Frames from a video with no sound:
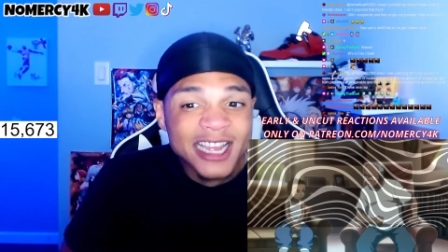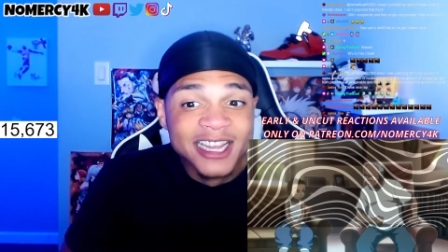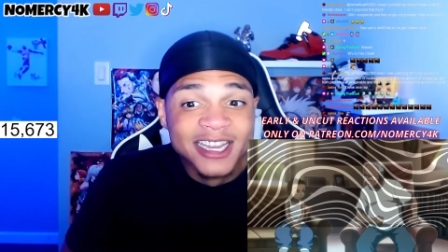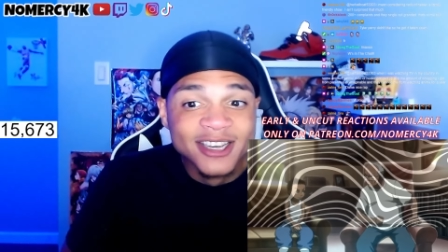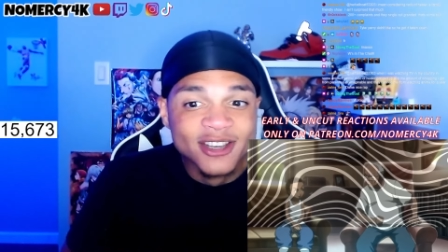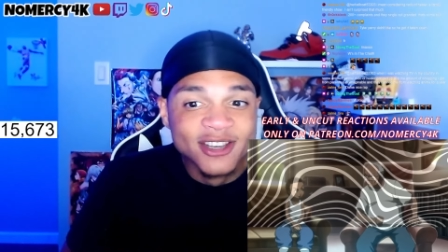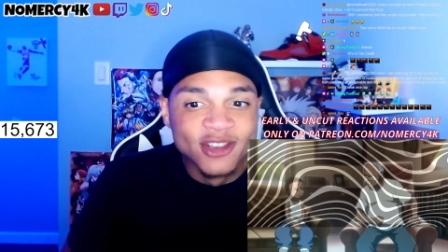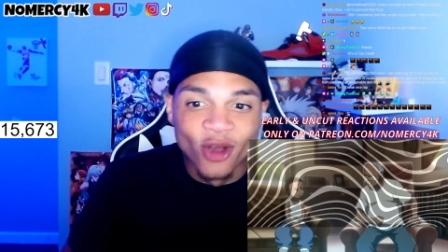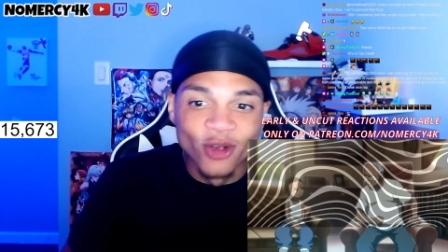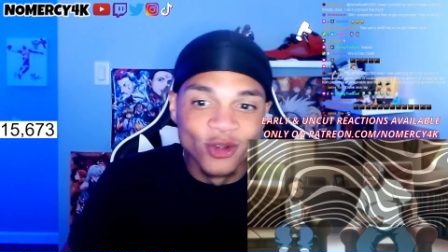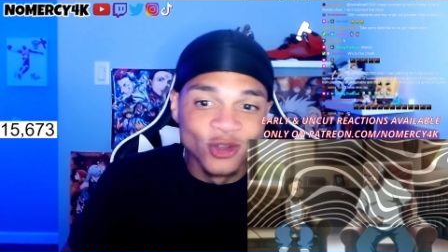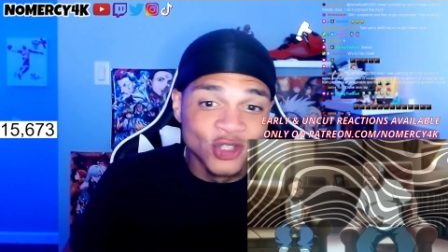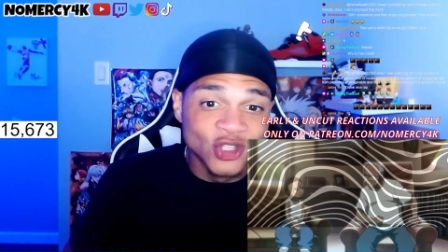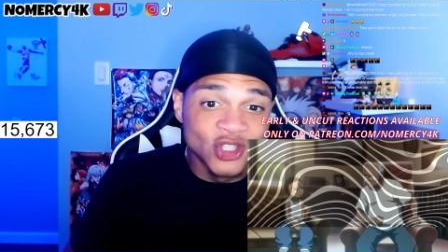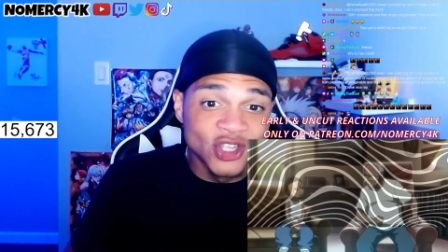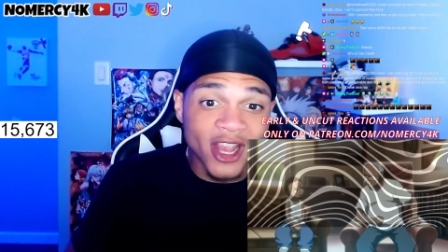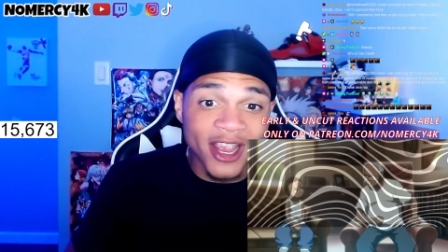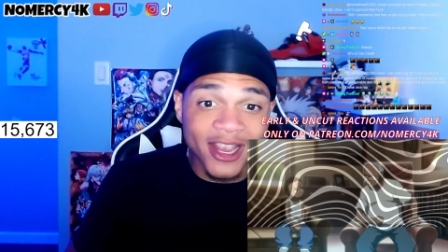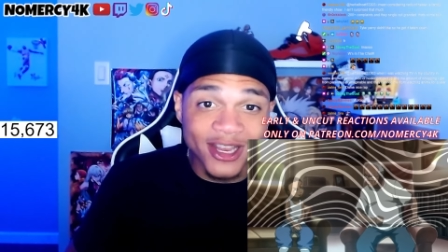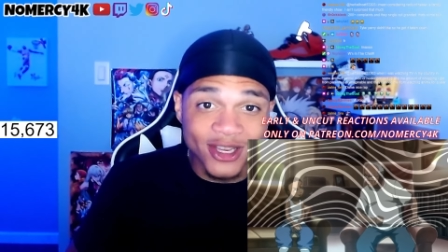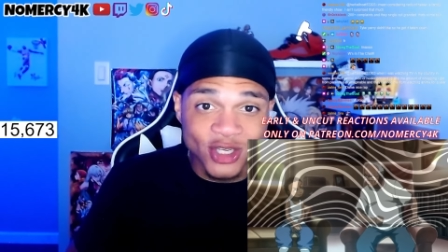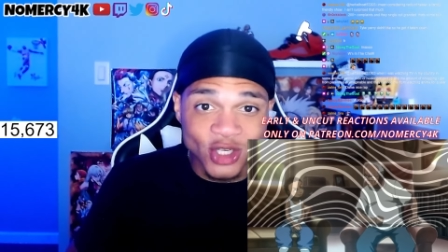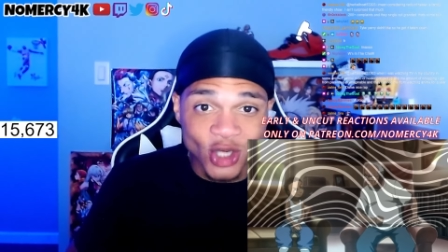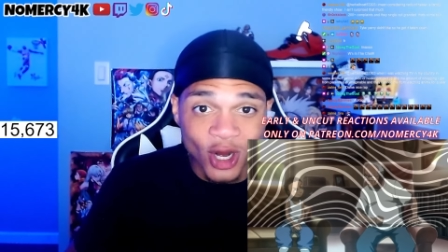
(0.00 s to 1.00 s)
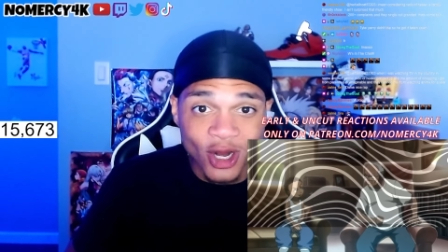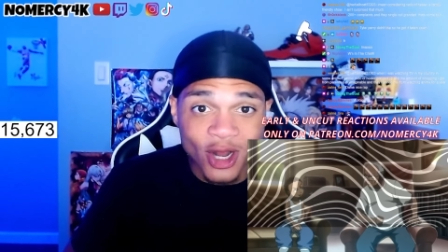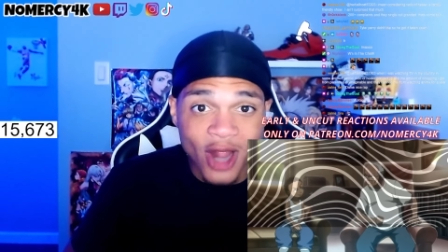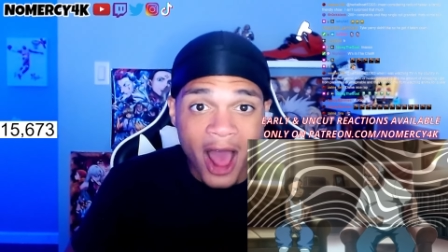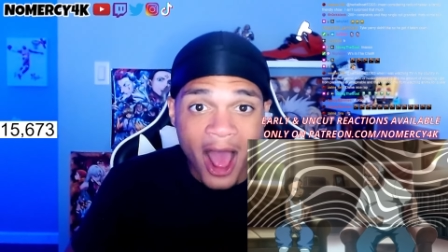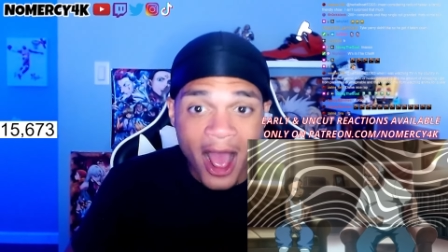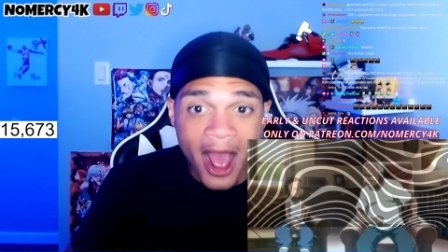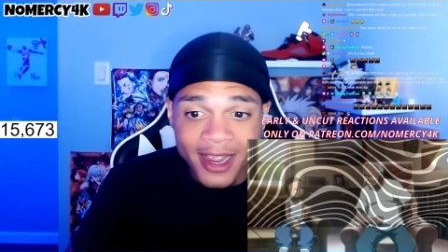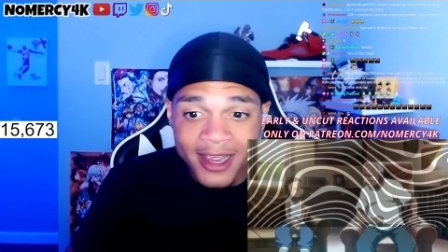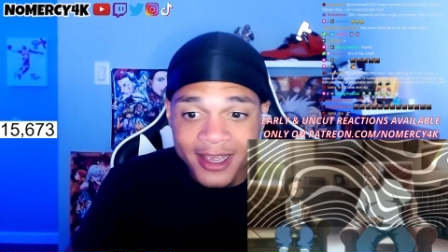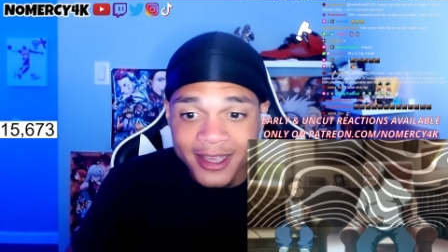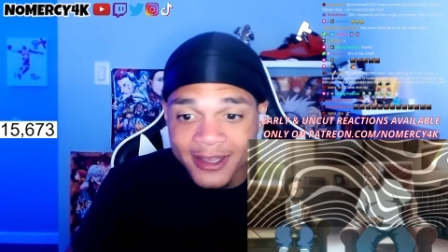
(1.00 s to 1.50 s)
No shit,
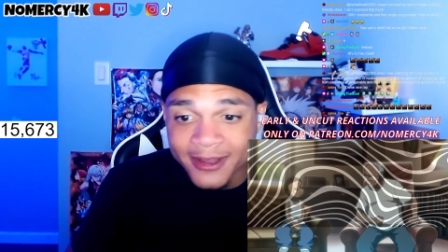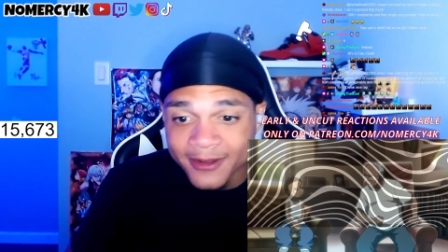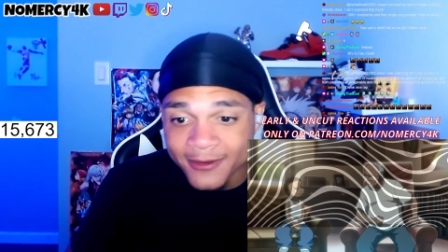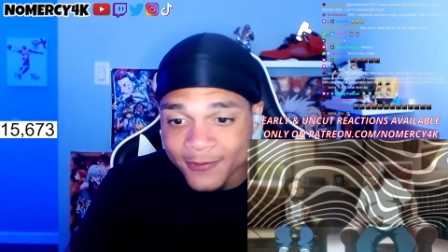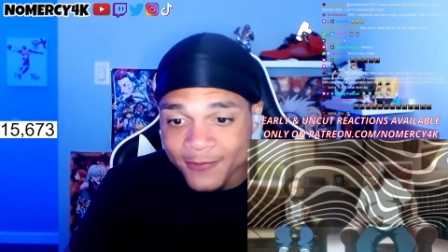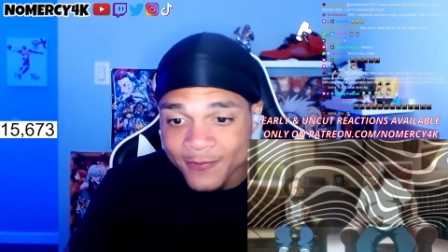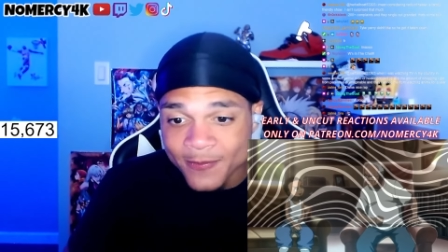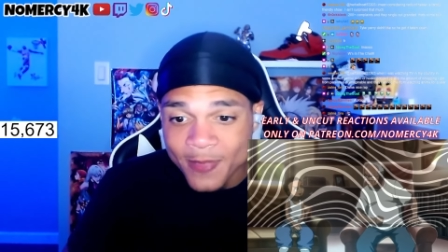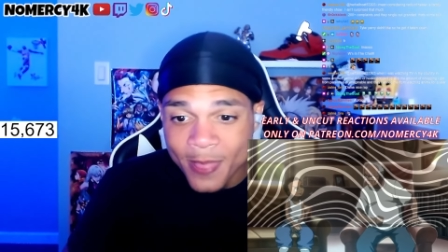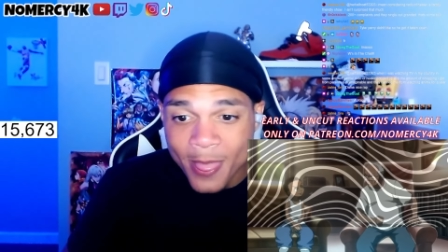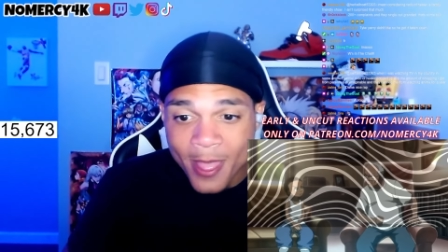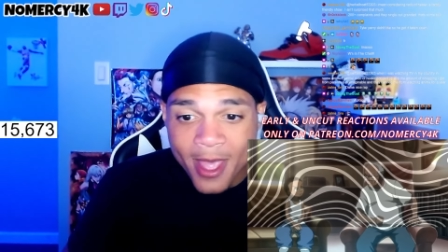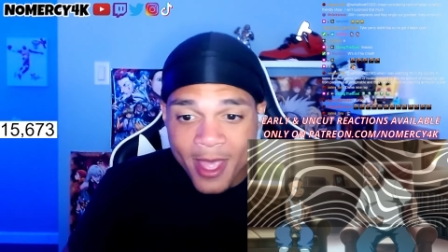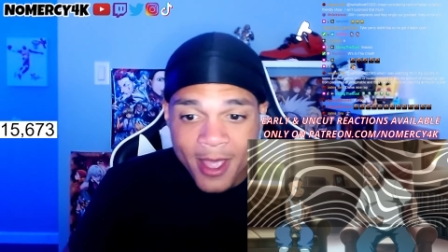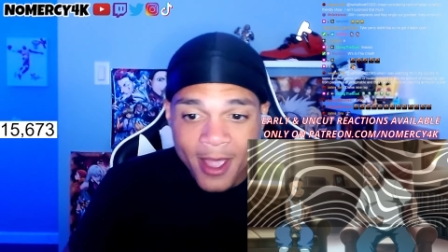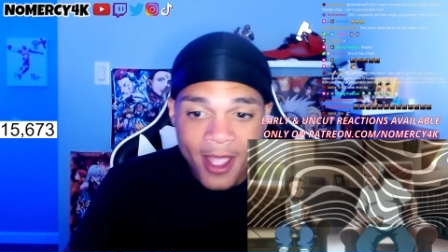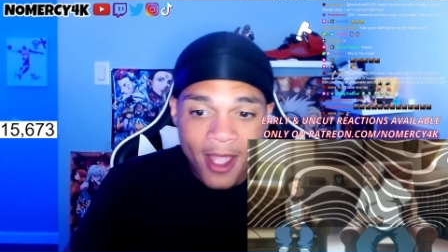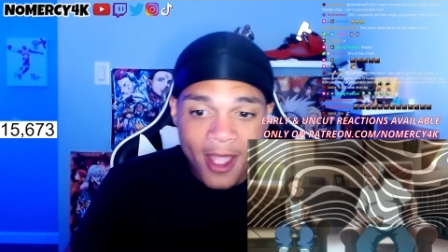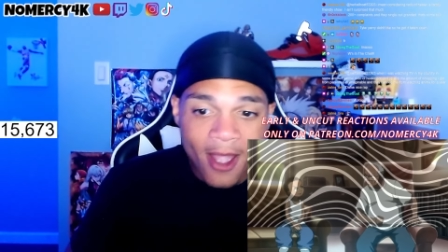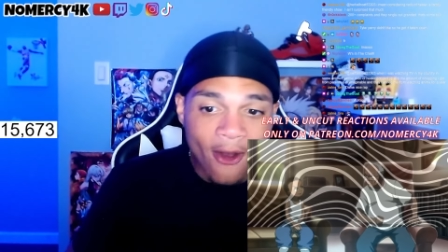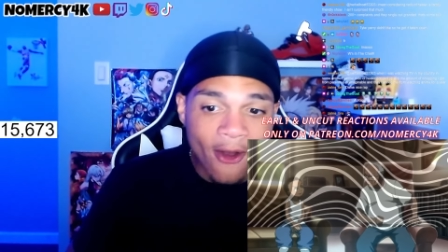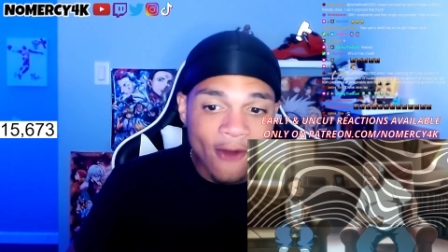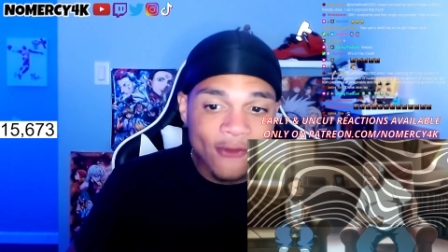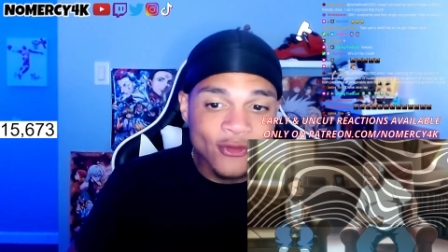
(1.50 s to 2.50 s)
Sherlock. You gonna hate on